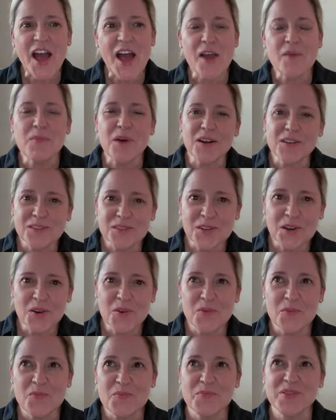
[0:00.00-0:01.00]
I'm
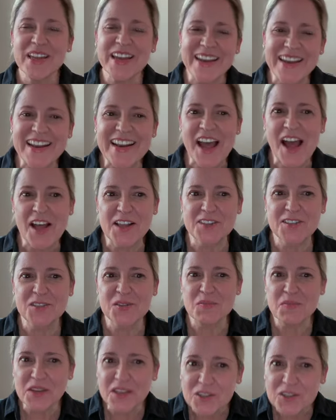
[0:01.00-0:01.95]
also planning on some